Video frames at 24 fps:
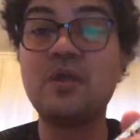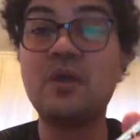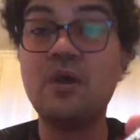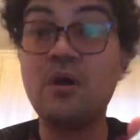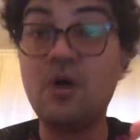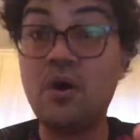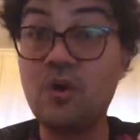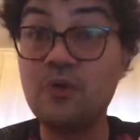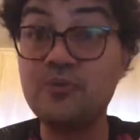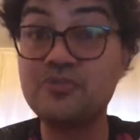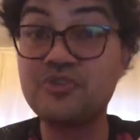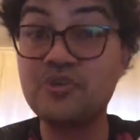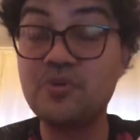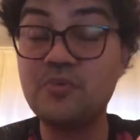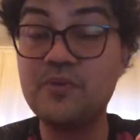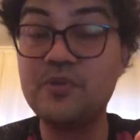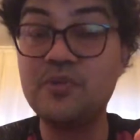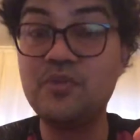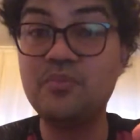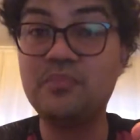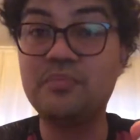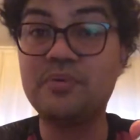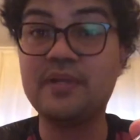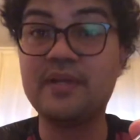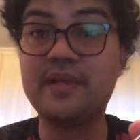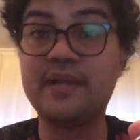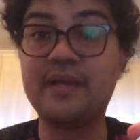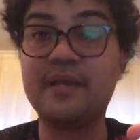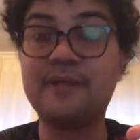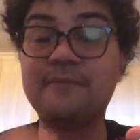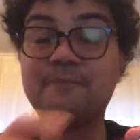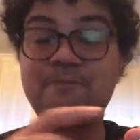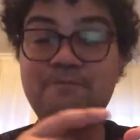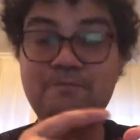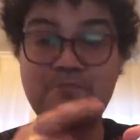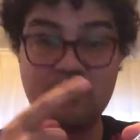Also, when you play,
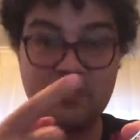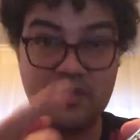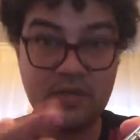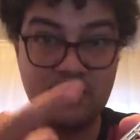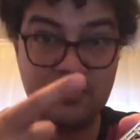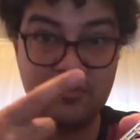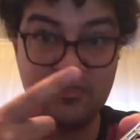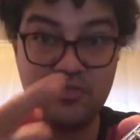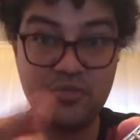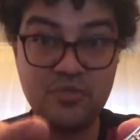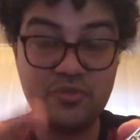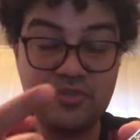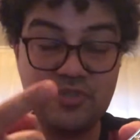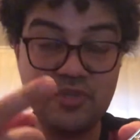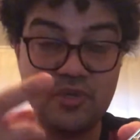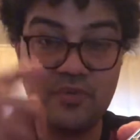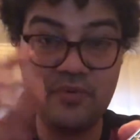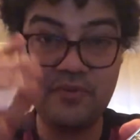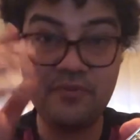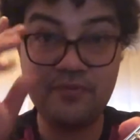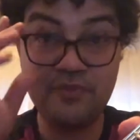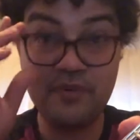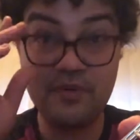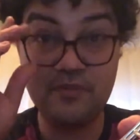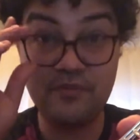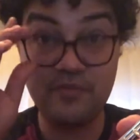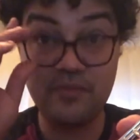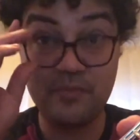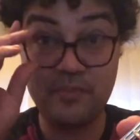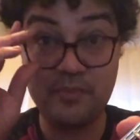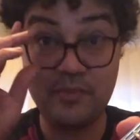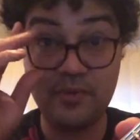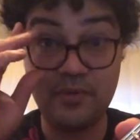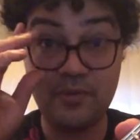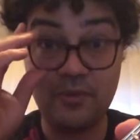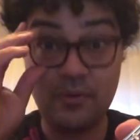do so in front of a
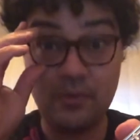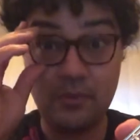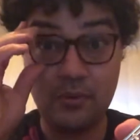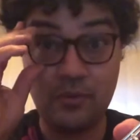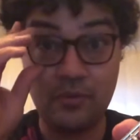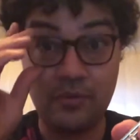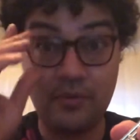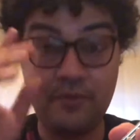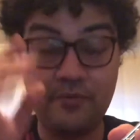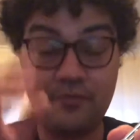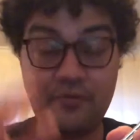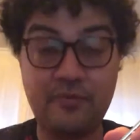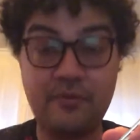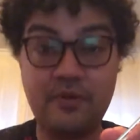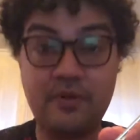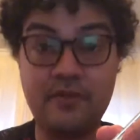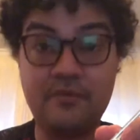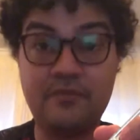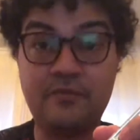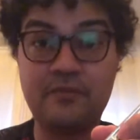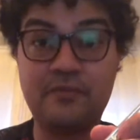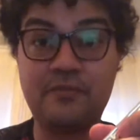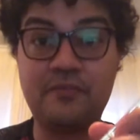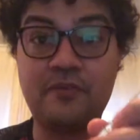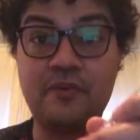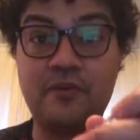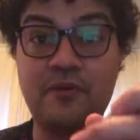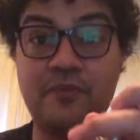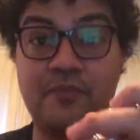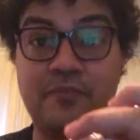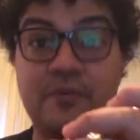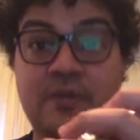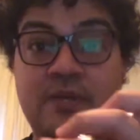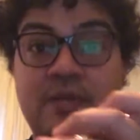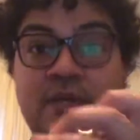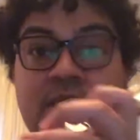mirror or in front of a
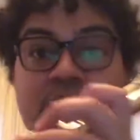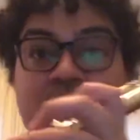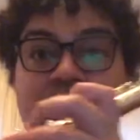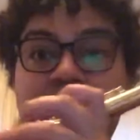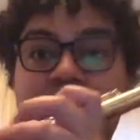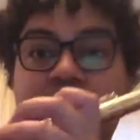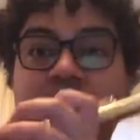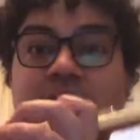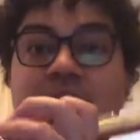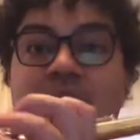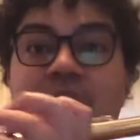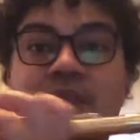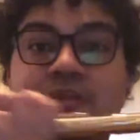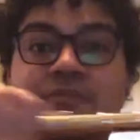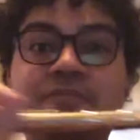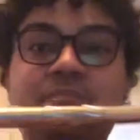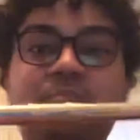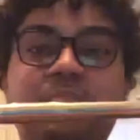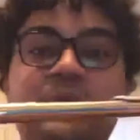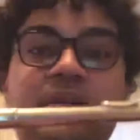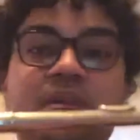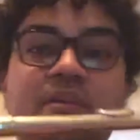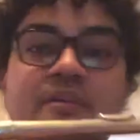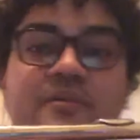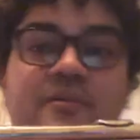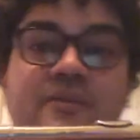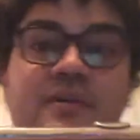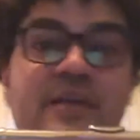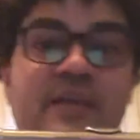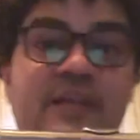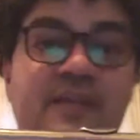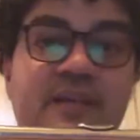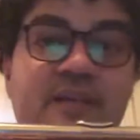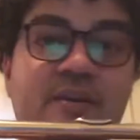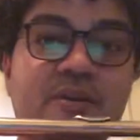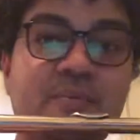phone. A lot of beginner
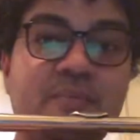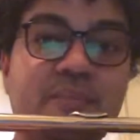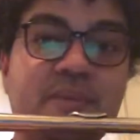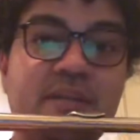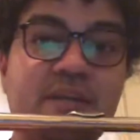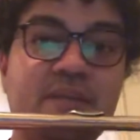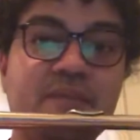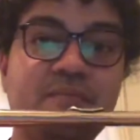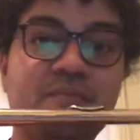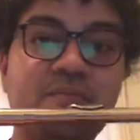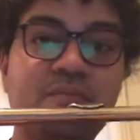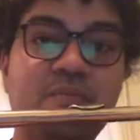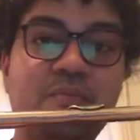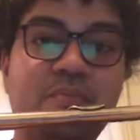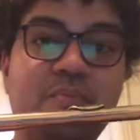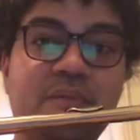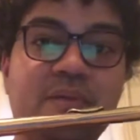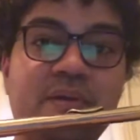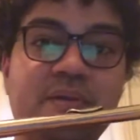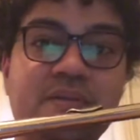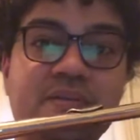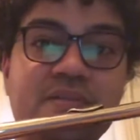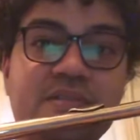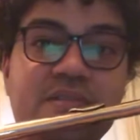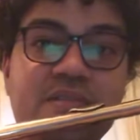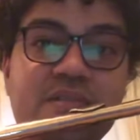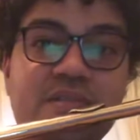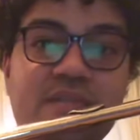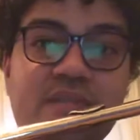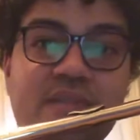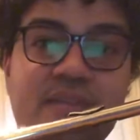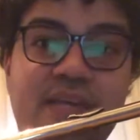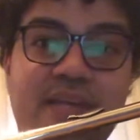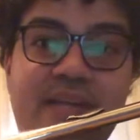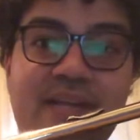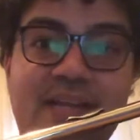and intermediate flute players,
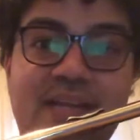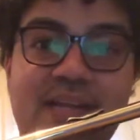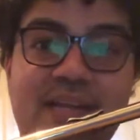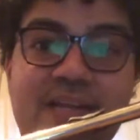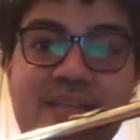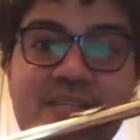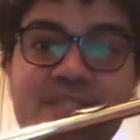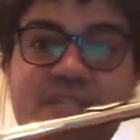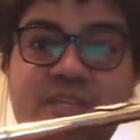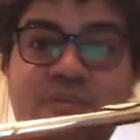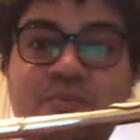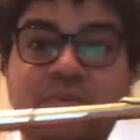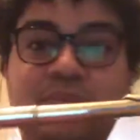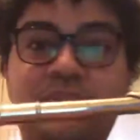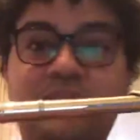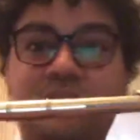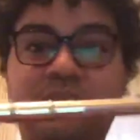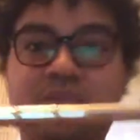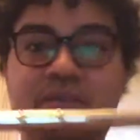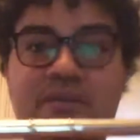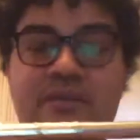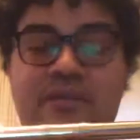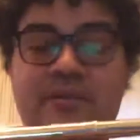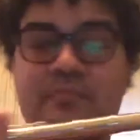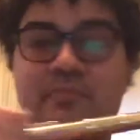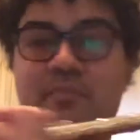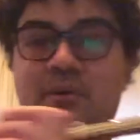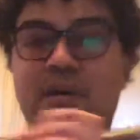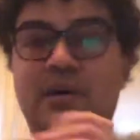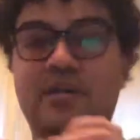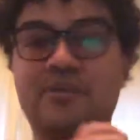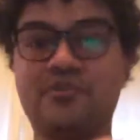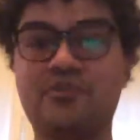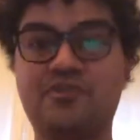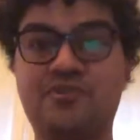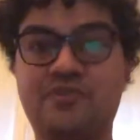they get lazy with
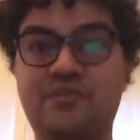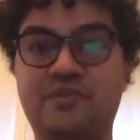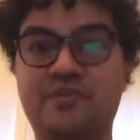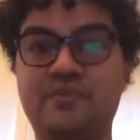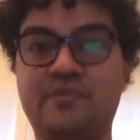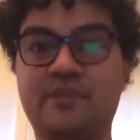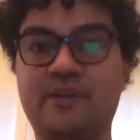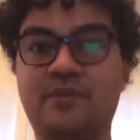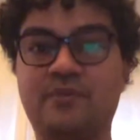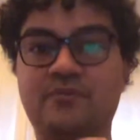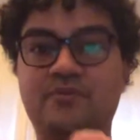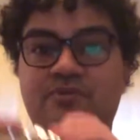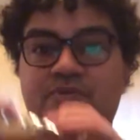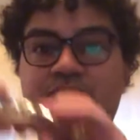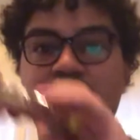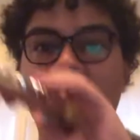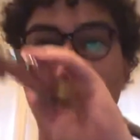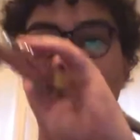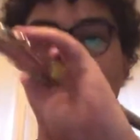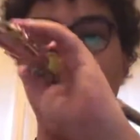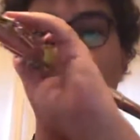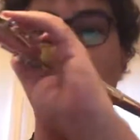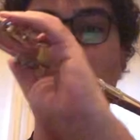posture. They don't do step